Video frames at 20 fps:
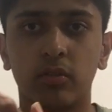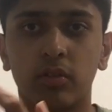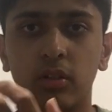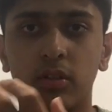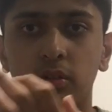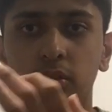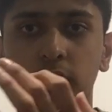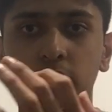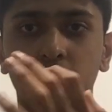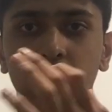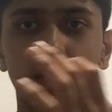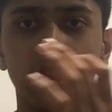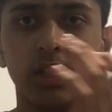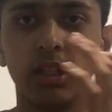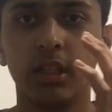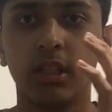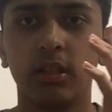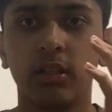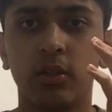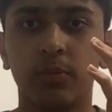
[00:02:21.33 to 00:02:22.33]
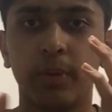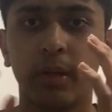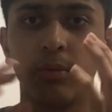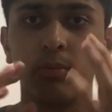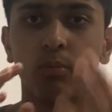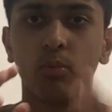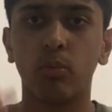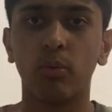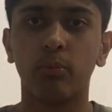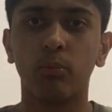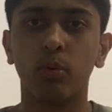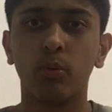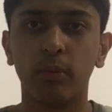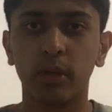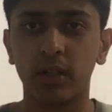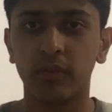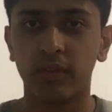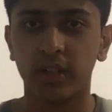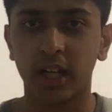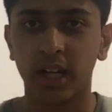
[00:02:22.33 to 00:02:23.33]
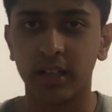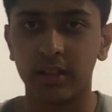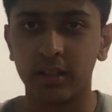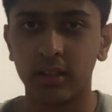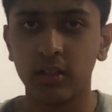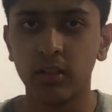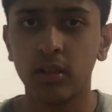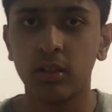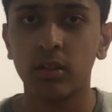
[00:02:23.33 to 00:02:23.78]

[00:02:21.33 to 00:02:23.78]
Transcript: So he spent more money than I did.